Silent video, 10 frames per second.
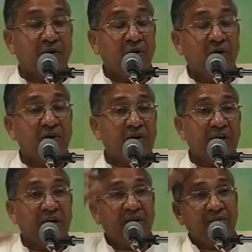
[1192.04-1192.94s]
or
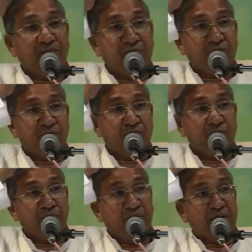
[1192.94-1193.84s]
I have
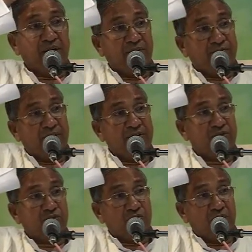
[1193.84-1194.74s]
to make
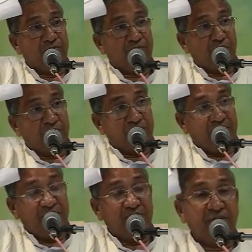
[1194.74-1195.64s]
efforts to come from
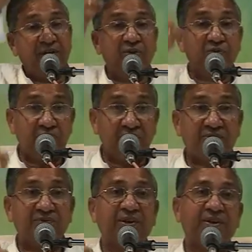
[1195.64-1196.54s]
that world to
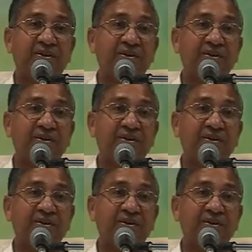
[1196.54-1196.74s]
this one.